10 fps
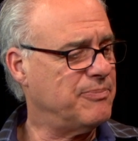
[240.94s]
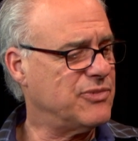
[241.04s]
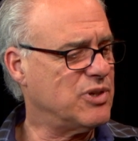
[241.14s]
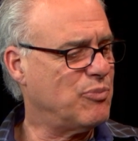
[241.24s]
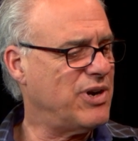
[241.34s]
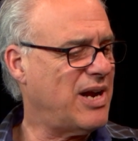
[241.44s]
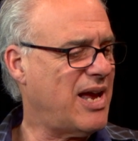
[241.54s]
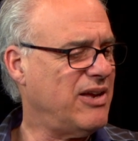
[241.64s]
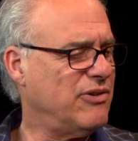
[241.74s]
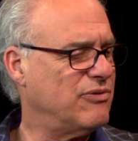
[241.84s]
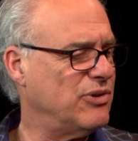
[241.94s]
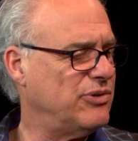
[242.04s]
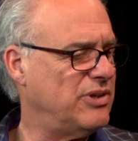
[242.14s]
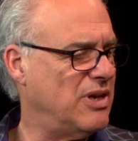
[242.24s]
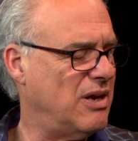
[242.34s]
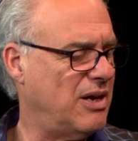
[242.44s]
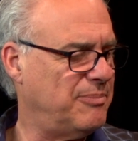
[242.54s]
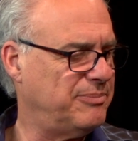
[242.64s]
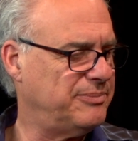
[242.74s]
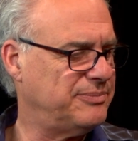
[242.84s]
Sabrina, I interviewed
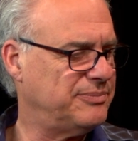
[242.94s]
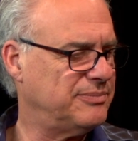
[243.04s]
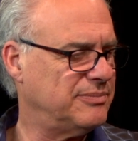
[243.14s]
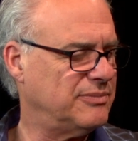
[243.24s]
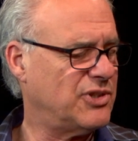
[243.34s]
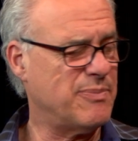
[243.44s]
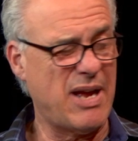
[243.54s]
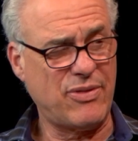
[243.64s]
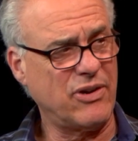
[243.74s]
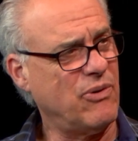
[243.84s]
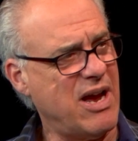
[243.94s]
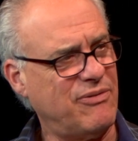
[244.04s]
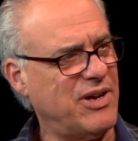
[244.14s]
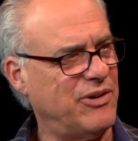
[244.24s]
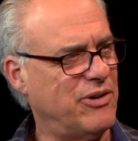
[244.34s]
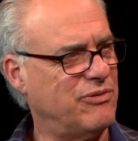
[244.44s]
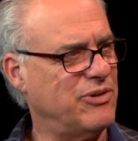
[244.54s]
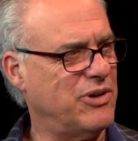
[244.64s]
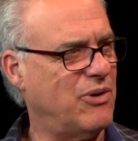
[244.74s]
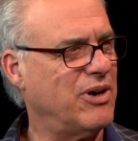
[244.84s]
Samantha Graff, I don't know if you know